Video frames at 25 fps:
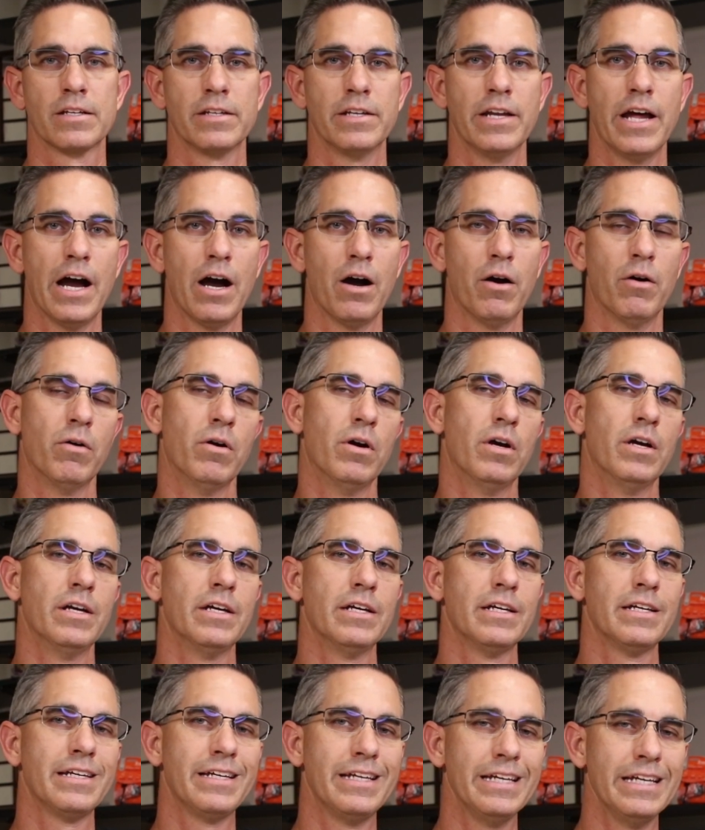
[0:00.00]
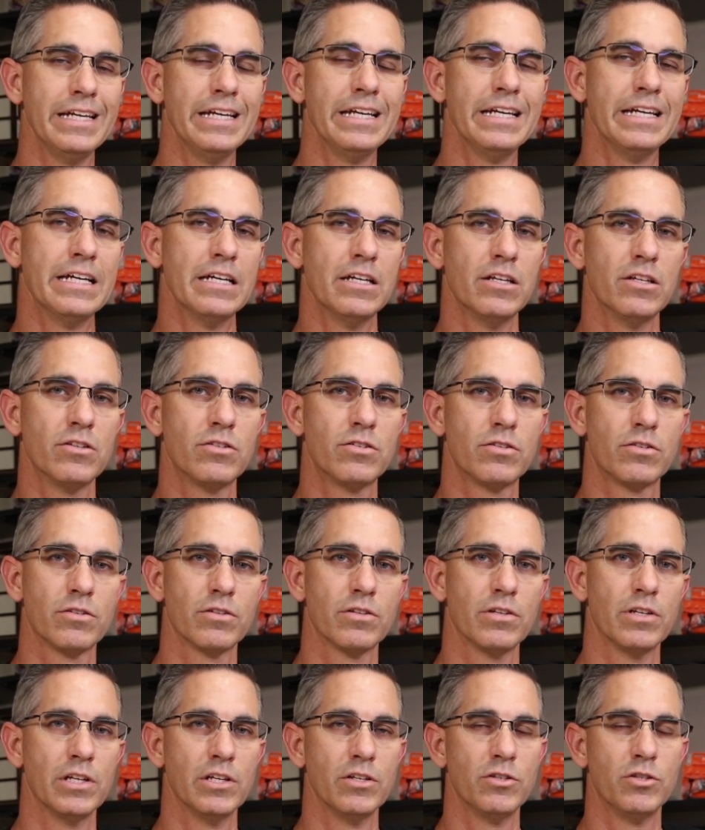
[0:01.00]
Now, key is
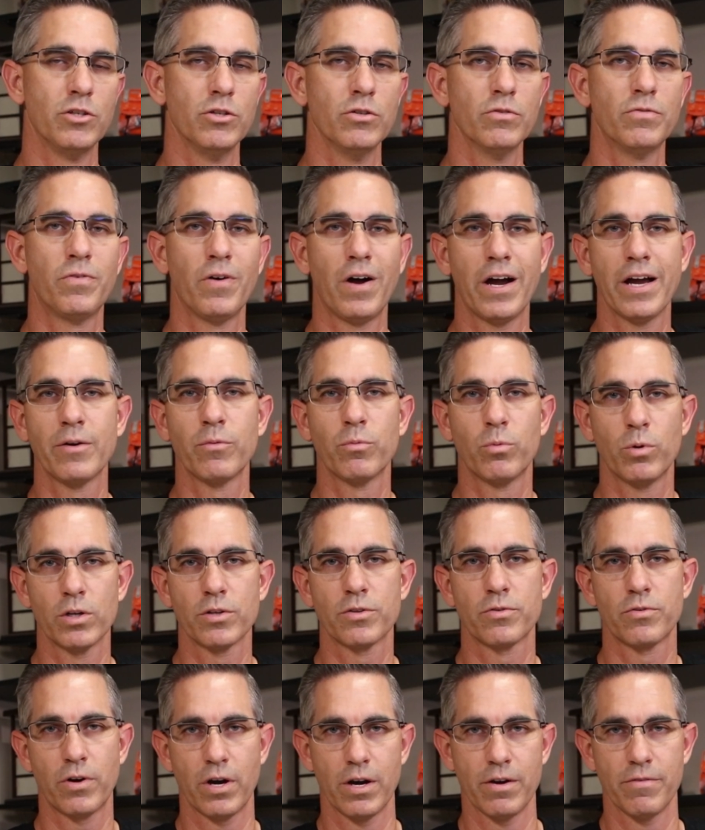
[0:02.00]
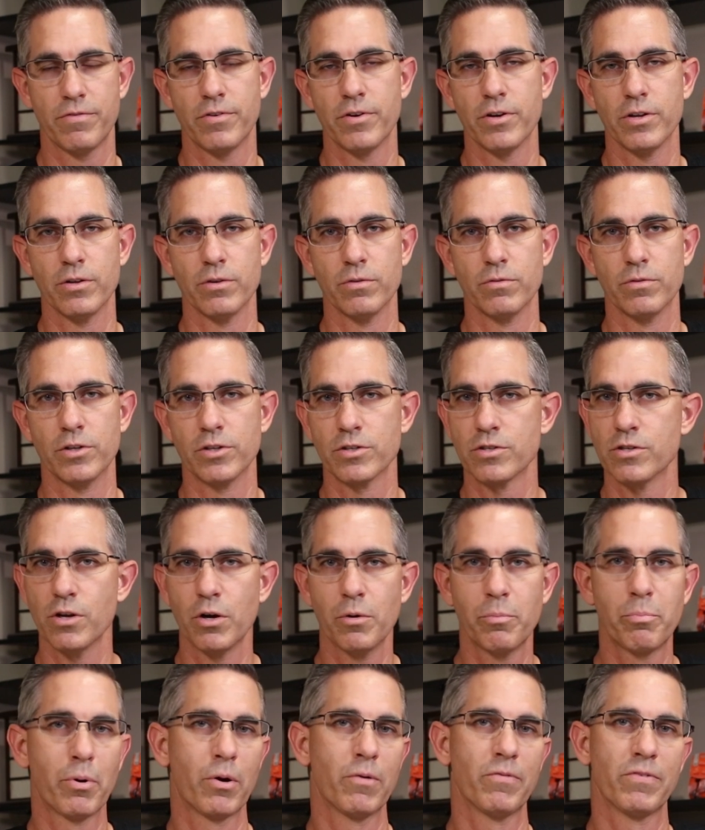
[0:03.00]
you find what's right for you. There's
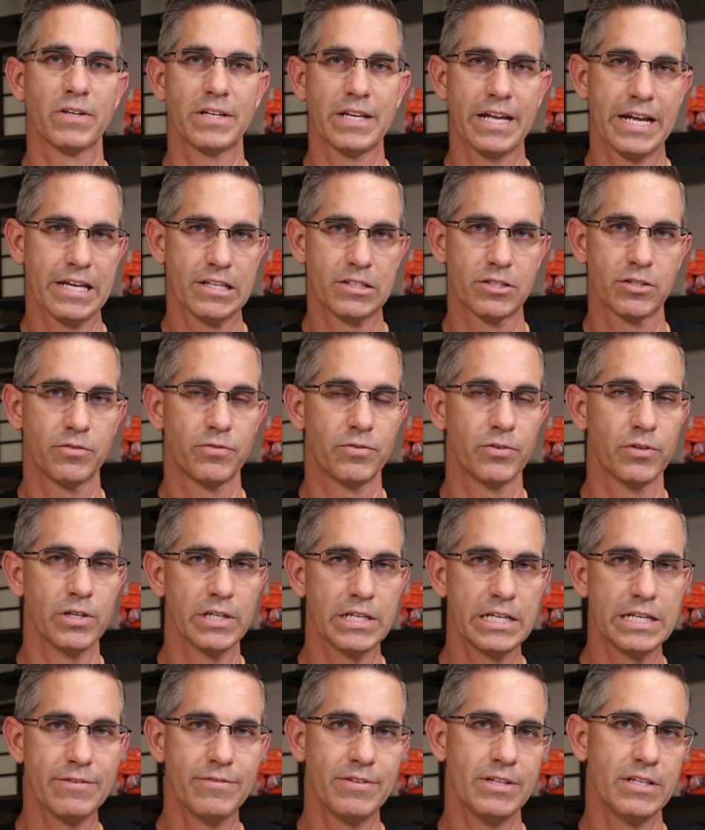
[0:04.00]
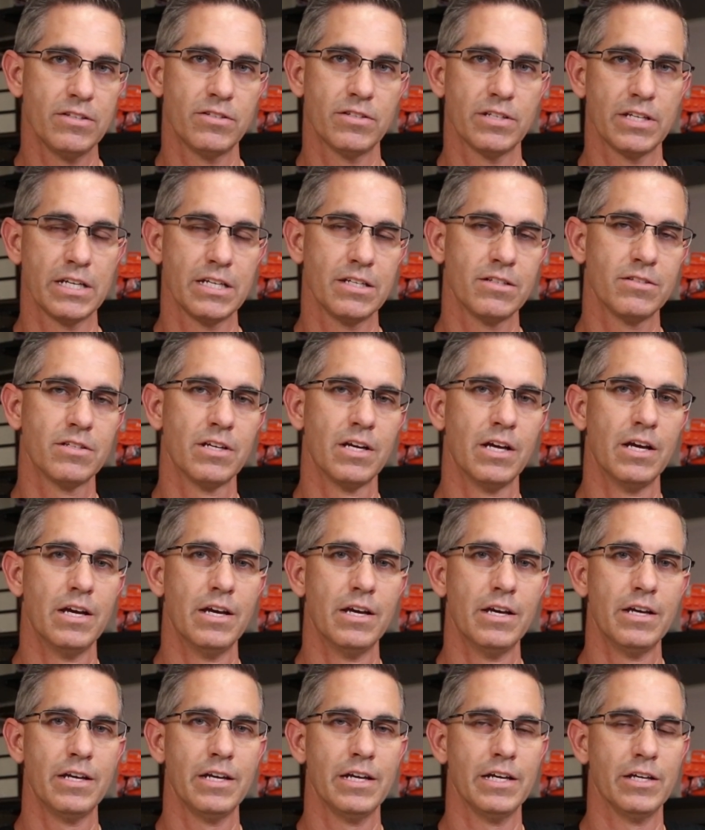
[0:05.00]
no perfect answer for any of these things.
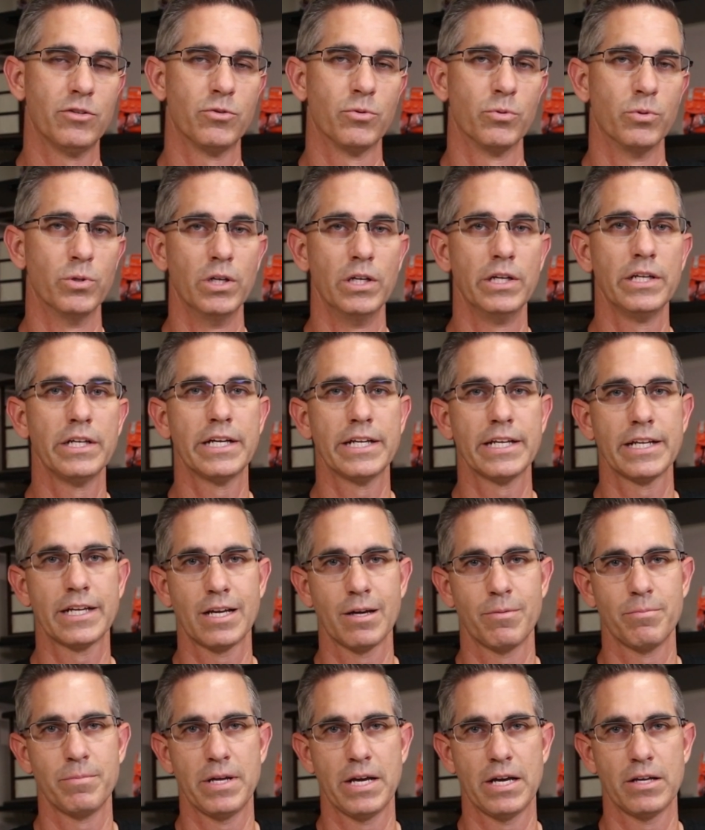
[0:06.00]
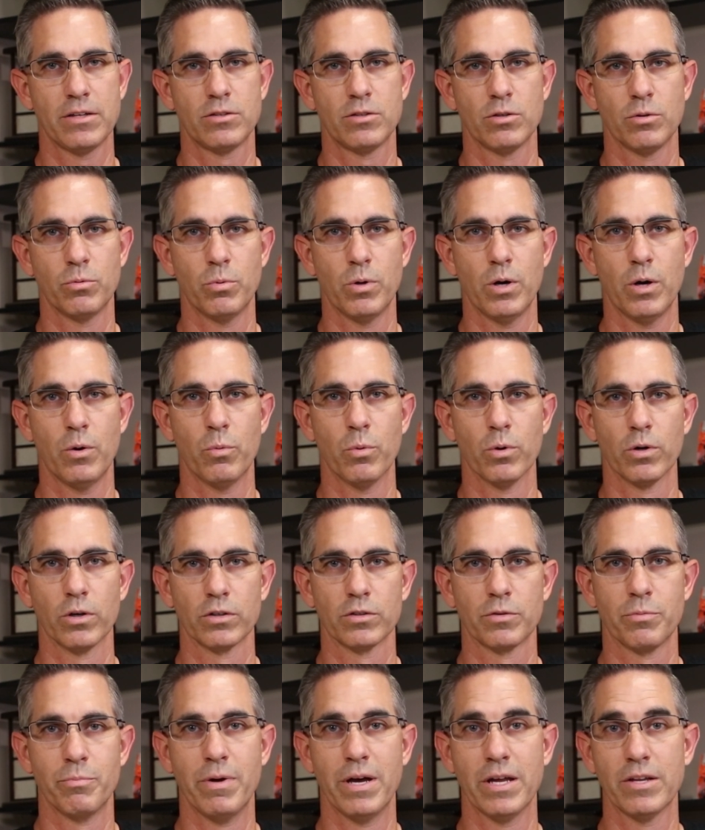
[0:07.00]
It's really going to come down to what
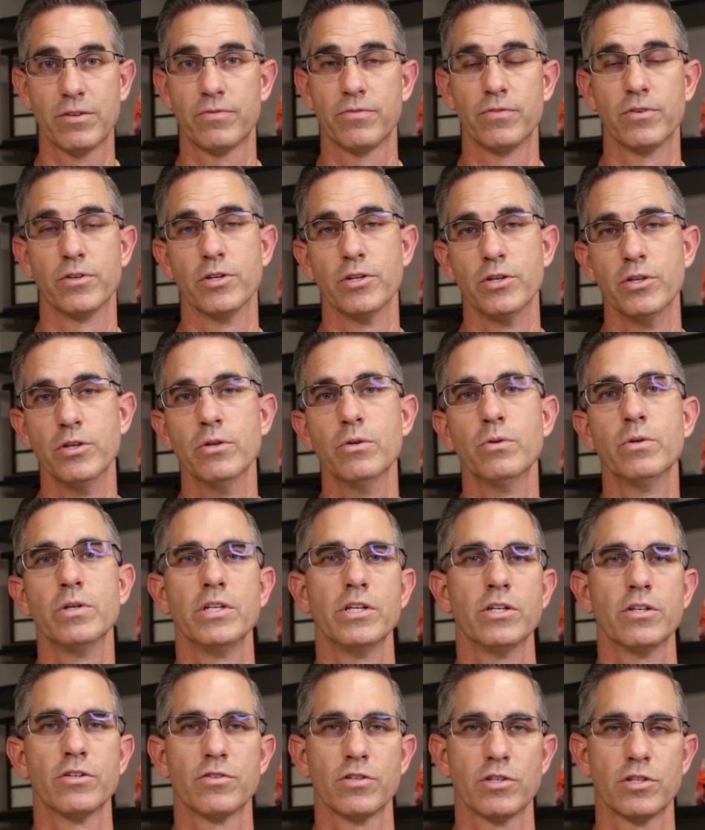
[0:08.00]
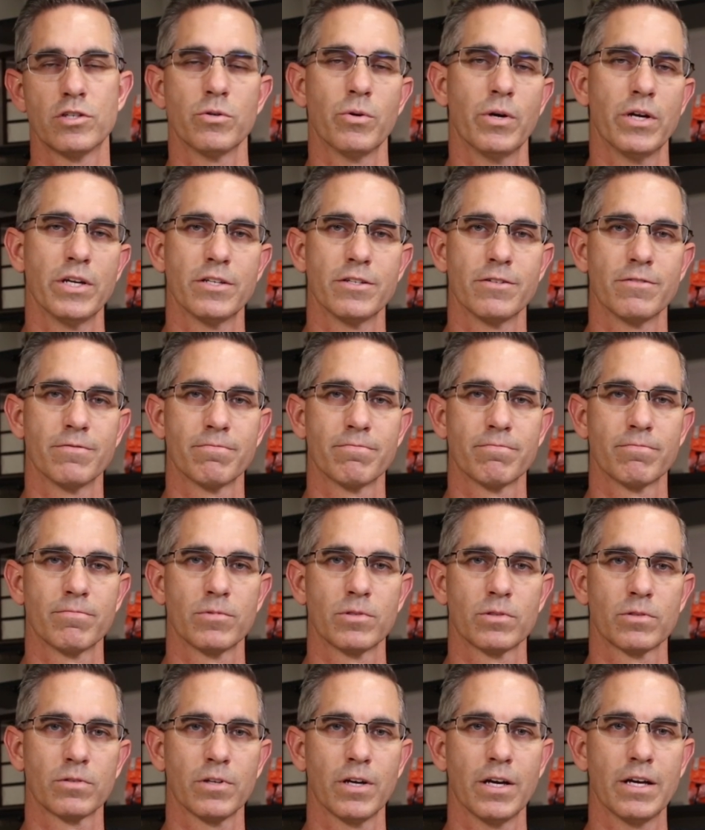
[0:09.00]
works best for you and your situation,
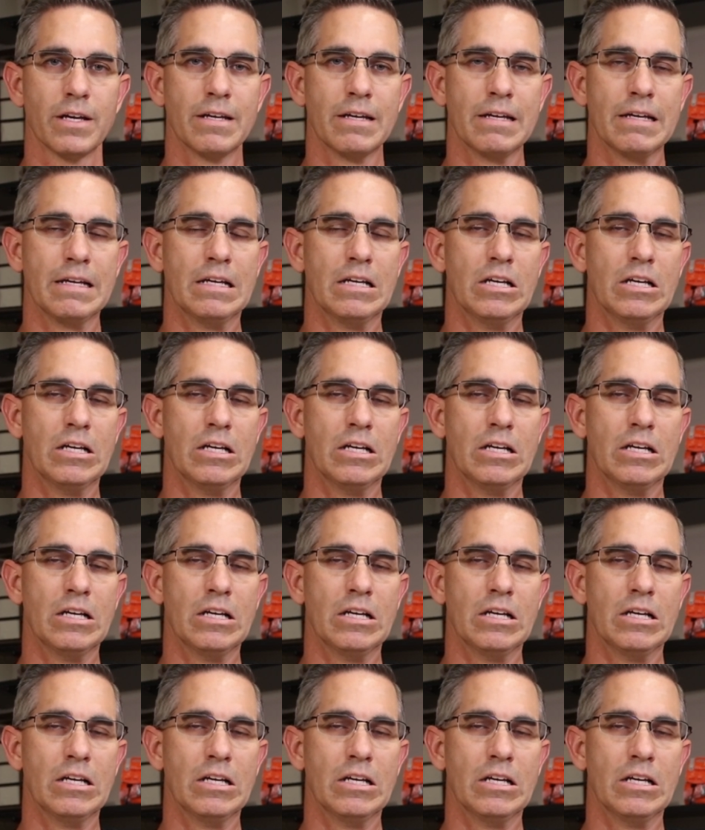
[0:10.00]
okay?